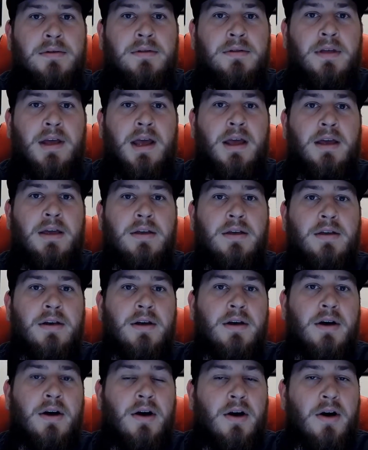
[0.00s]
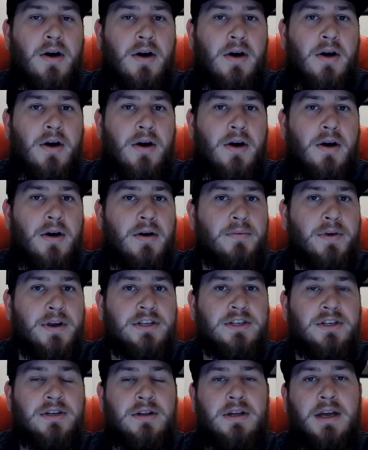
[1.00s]
They
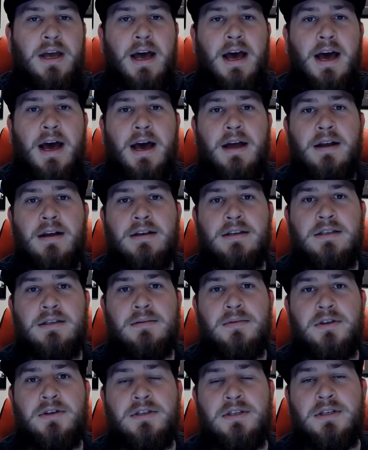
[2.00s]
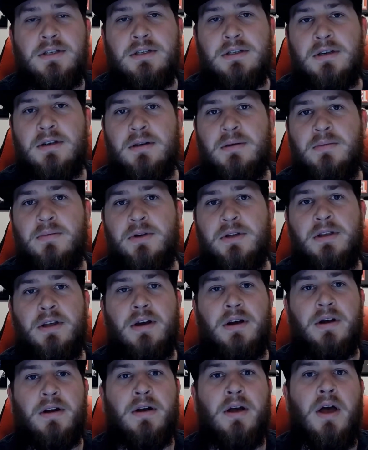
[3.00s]
originally had a similar system with
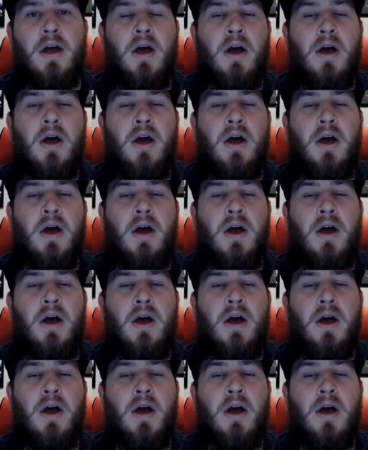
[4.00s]
their